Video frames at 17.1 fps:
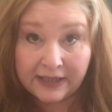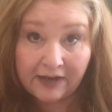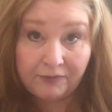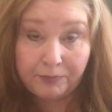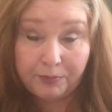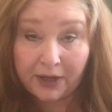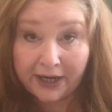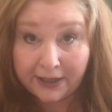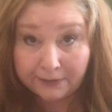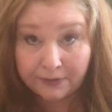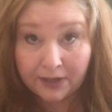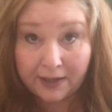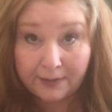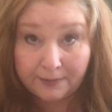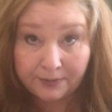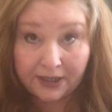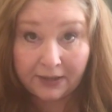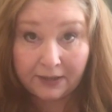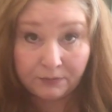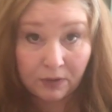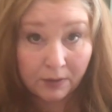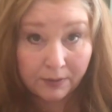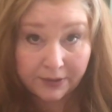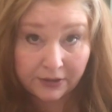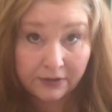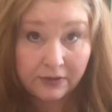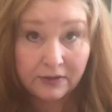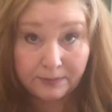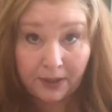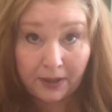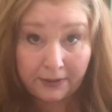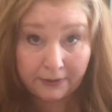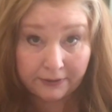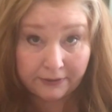left brain, right brain, where we use
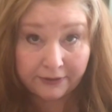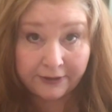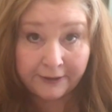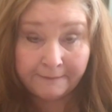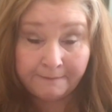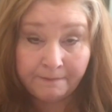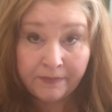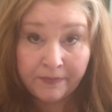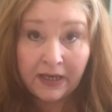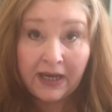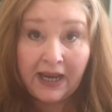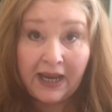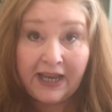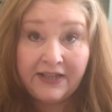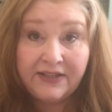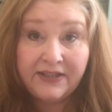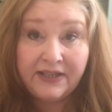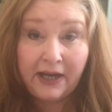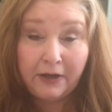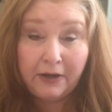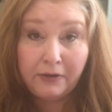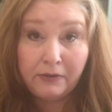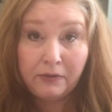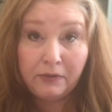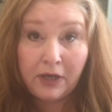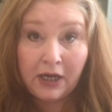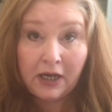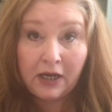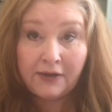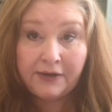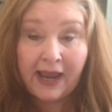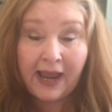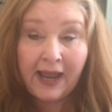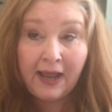both. And so
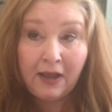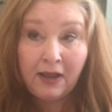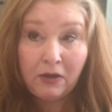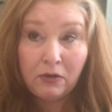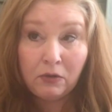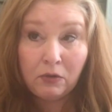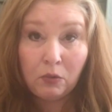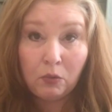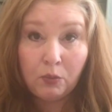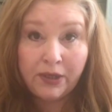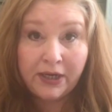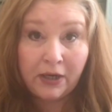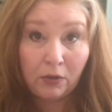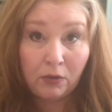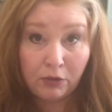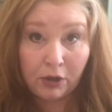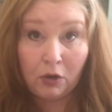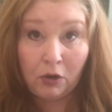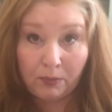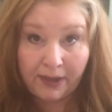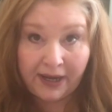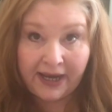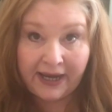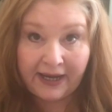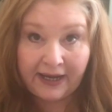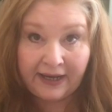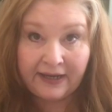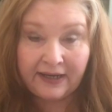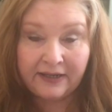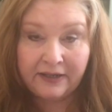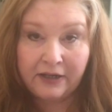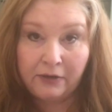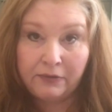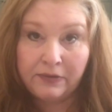Now we don't go
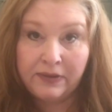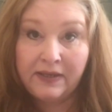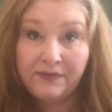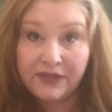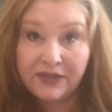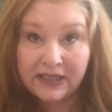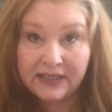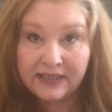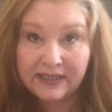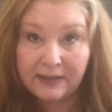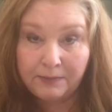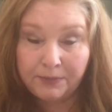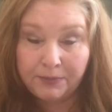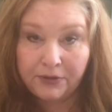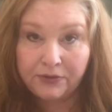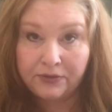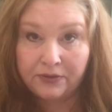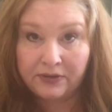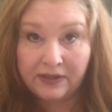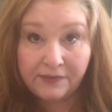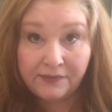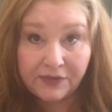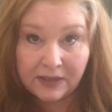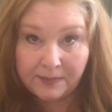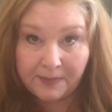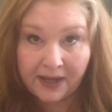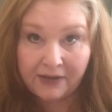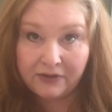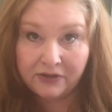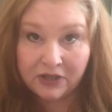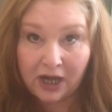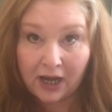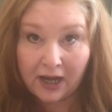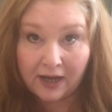away and go live in these temples or live in the
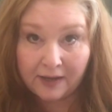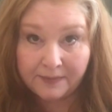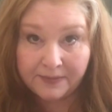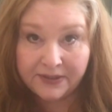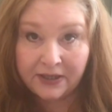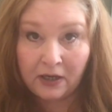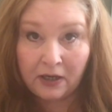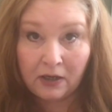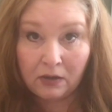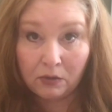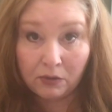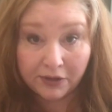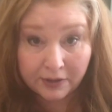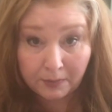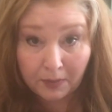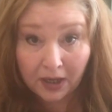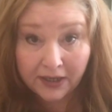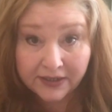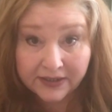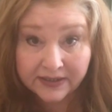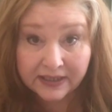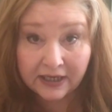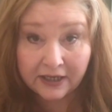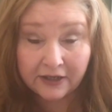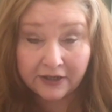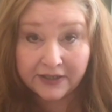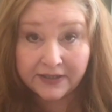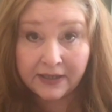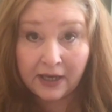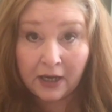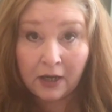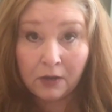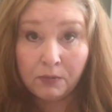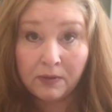mountaintops or the
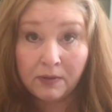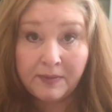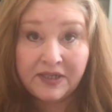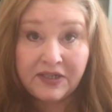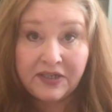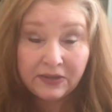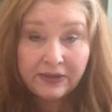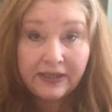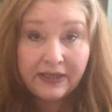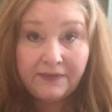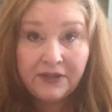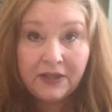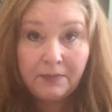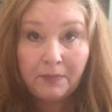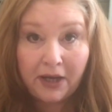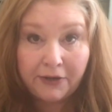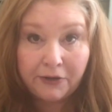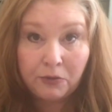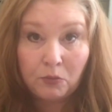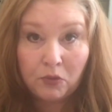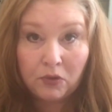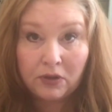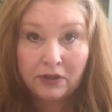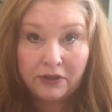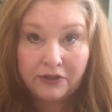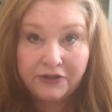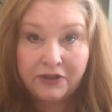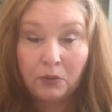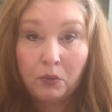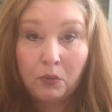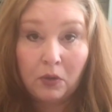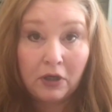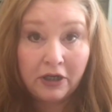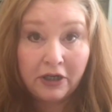monasteries. We're meant to live in the modern world,
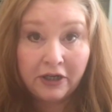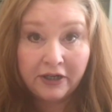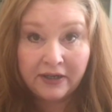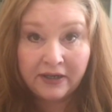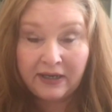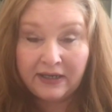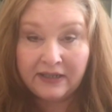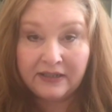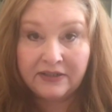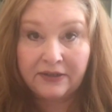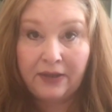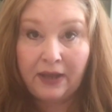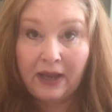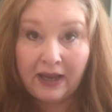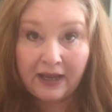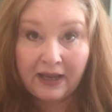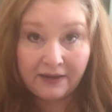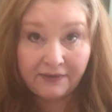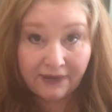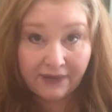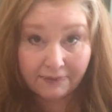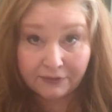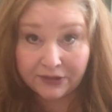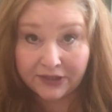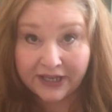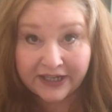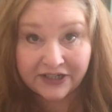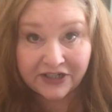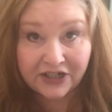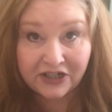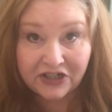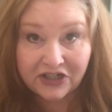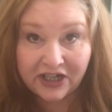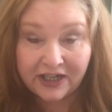to work, to love, have
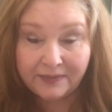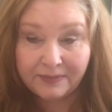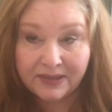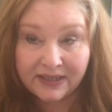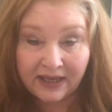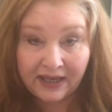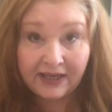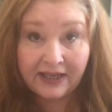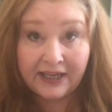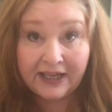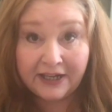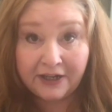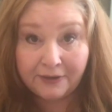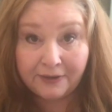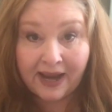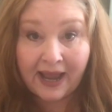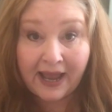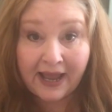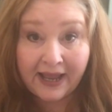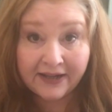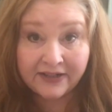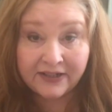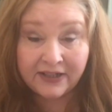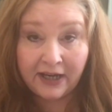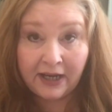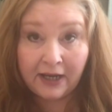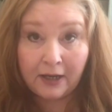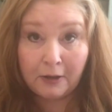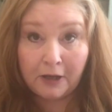relationships, interact